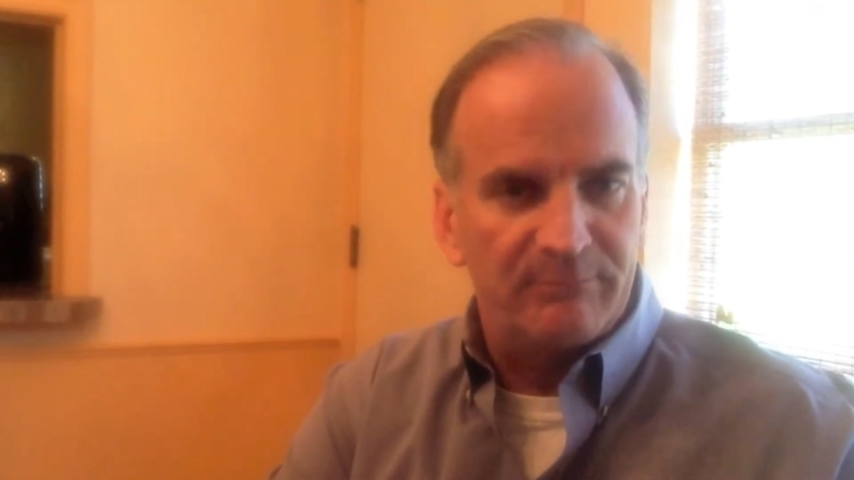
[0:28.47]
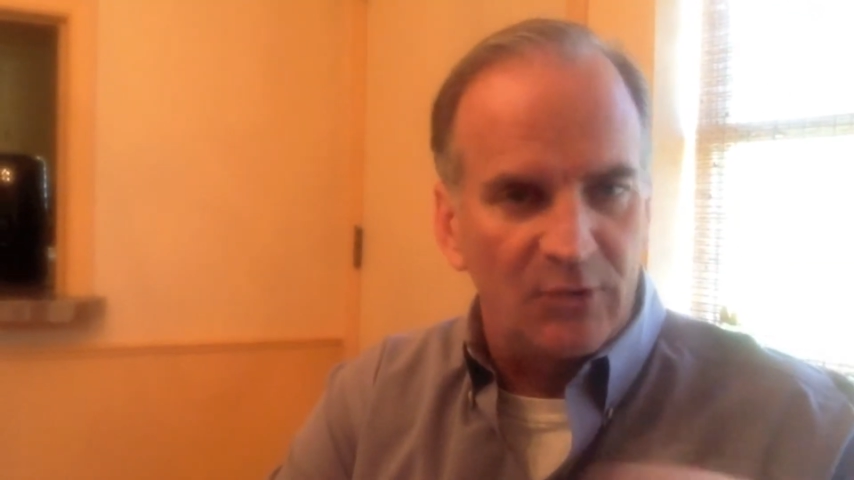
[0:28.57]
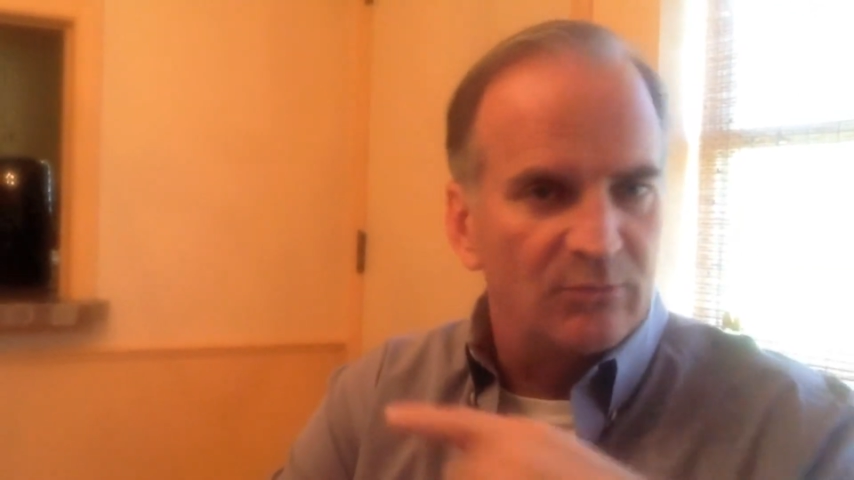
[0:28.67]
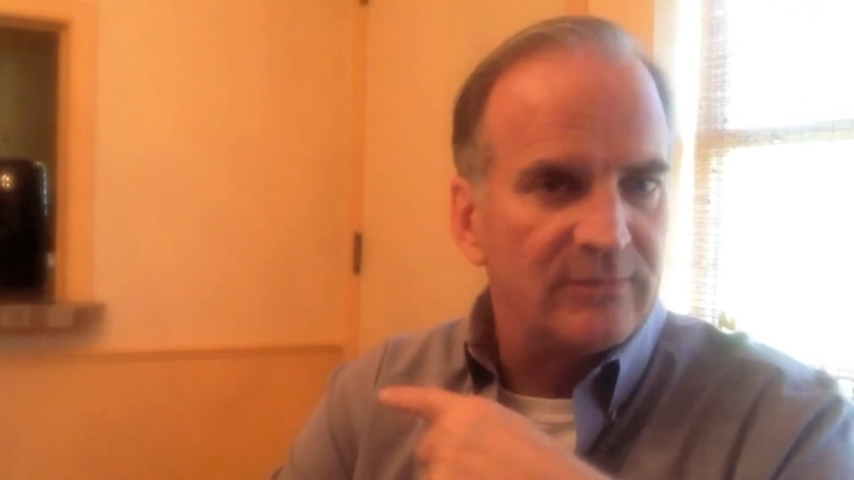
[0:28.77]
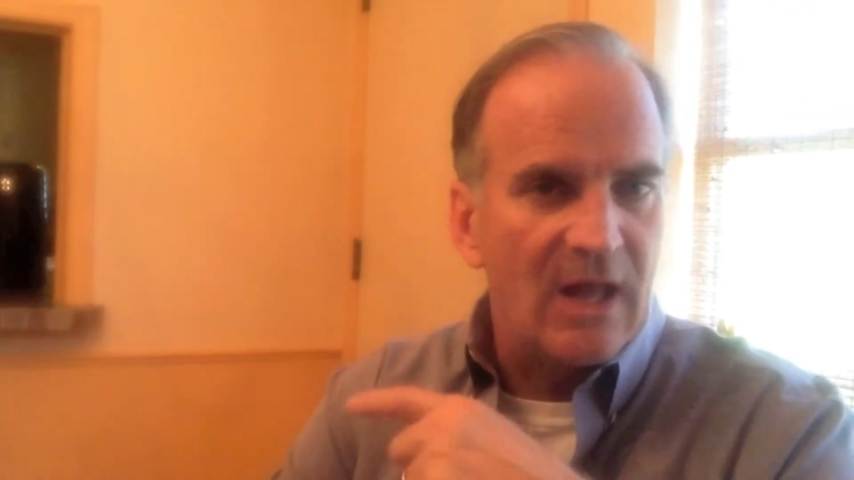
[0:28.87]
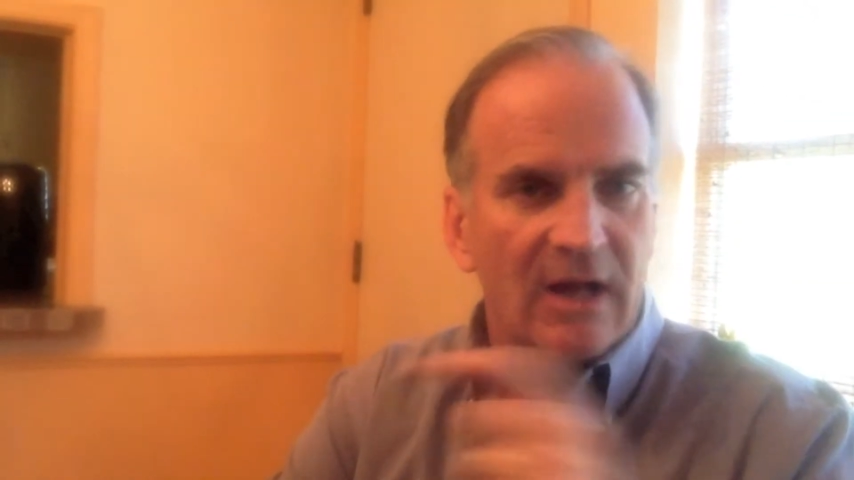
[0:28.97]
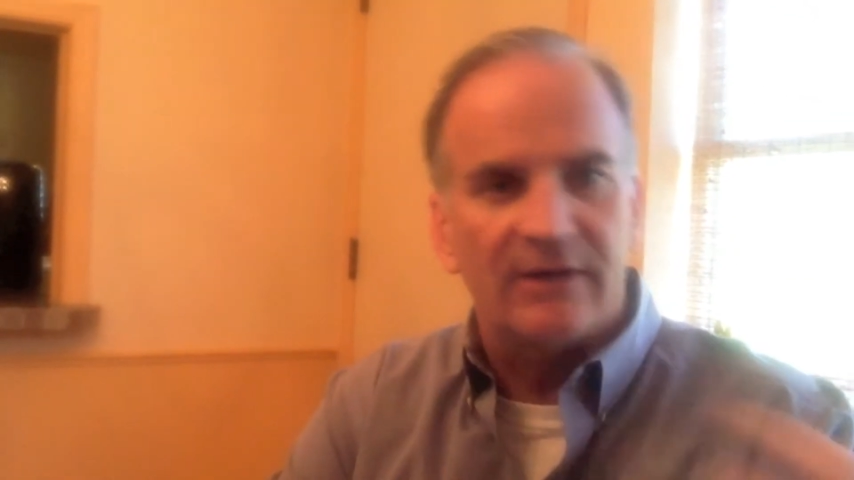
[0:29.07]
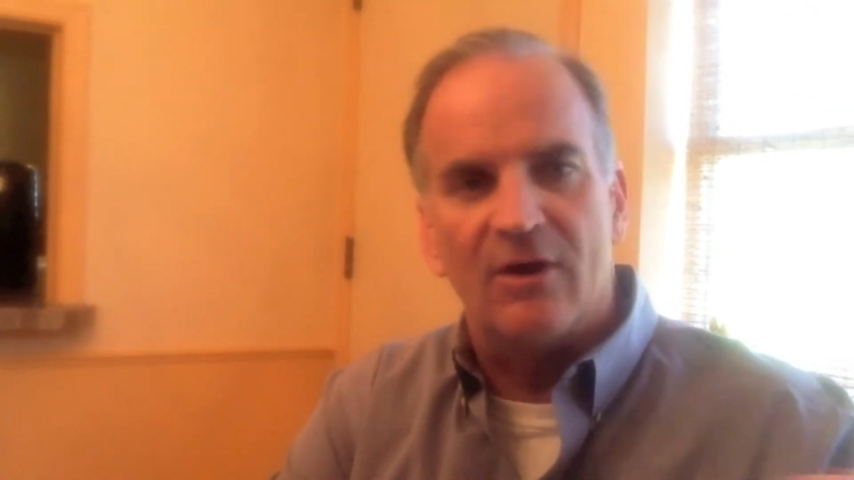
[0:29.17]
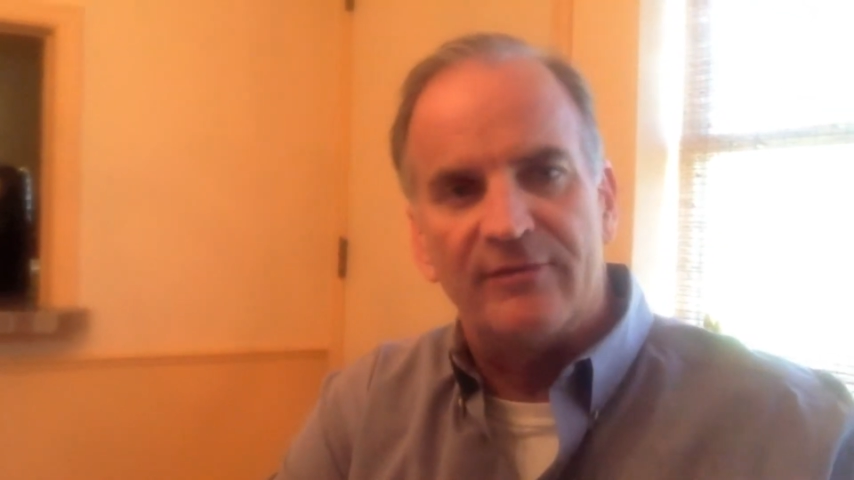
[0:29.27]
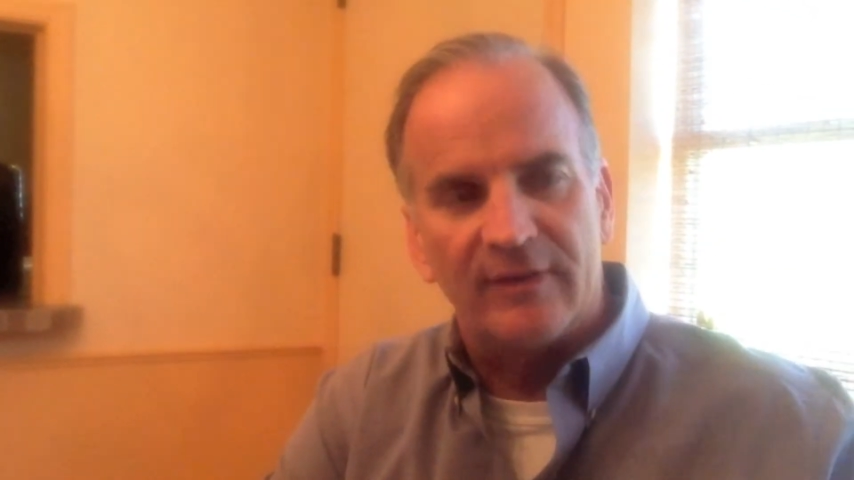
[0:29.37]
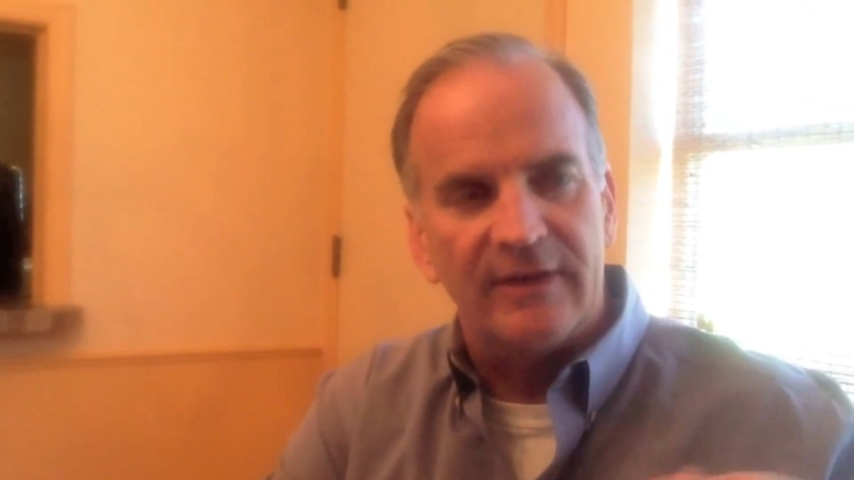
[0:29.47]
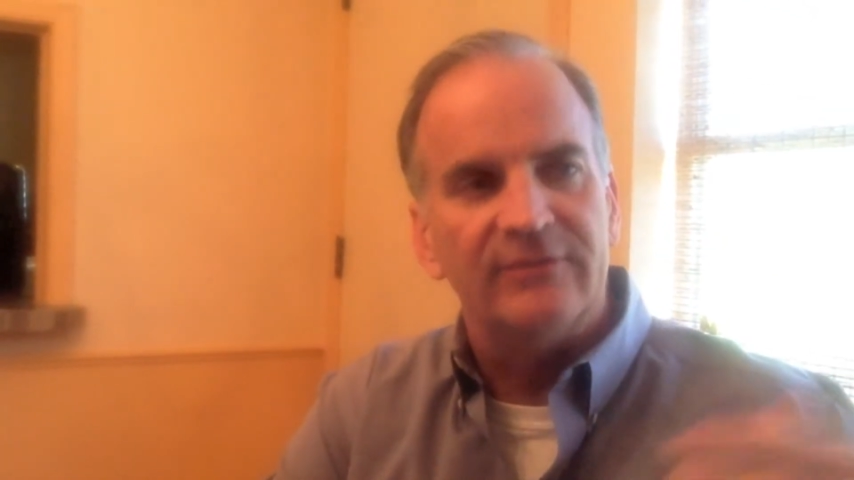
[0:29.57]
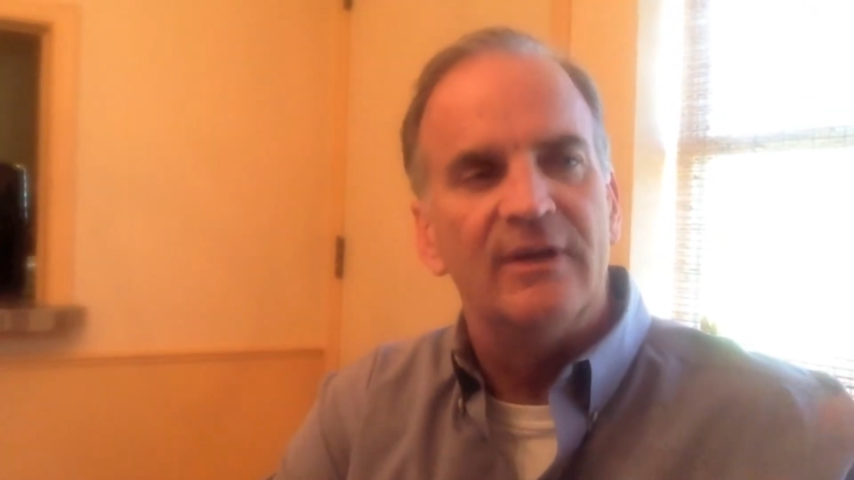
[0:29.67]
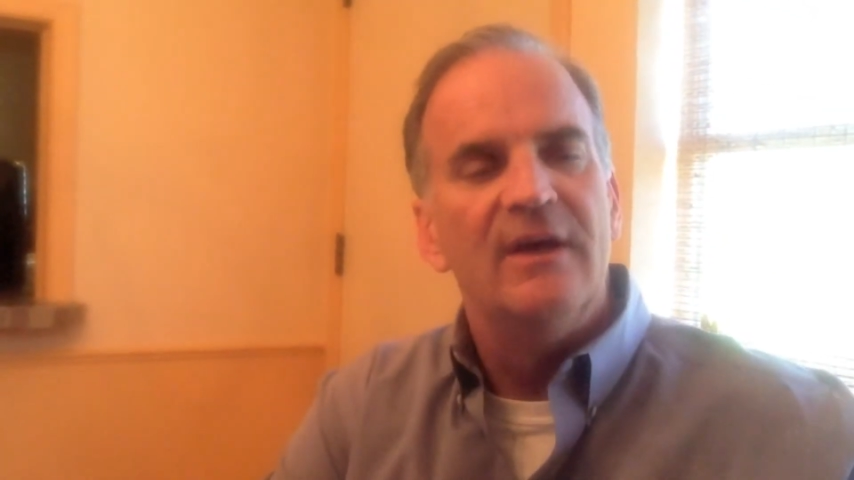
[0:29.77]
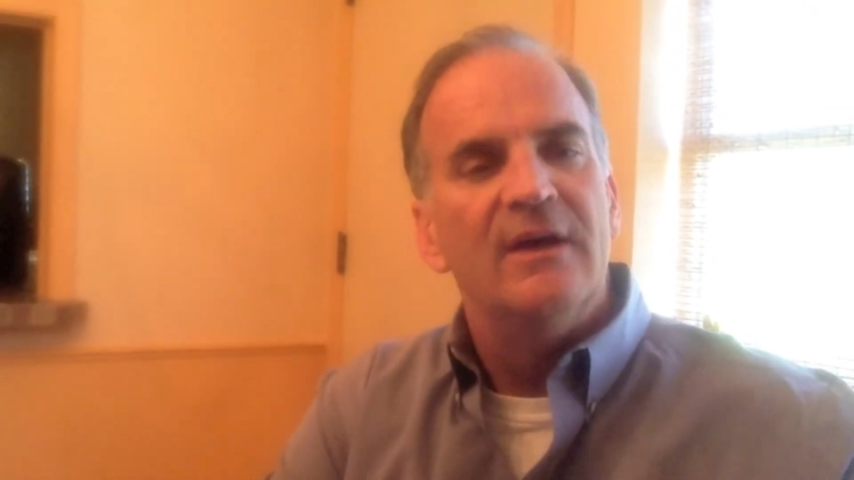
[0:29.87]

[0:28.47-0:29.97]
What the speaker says: boom, knock it off the list.